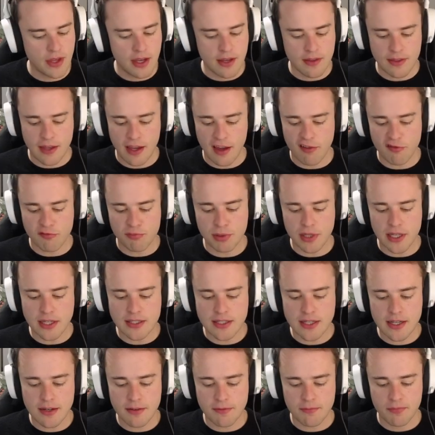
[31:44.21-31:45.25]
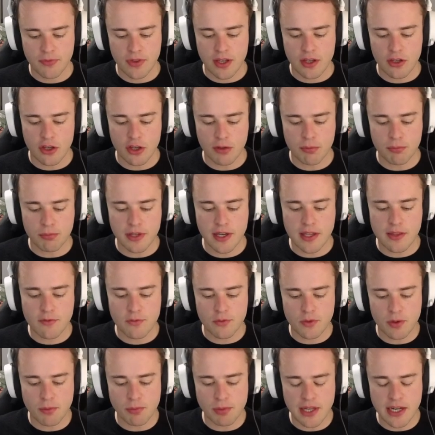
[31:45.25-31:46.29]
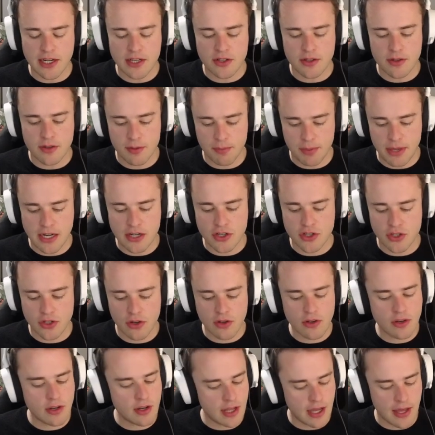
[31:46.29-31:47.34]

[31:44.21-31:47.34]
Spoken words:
They have Blood Debt. You can play them from the banished zone,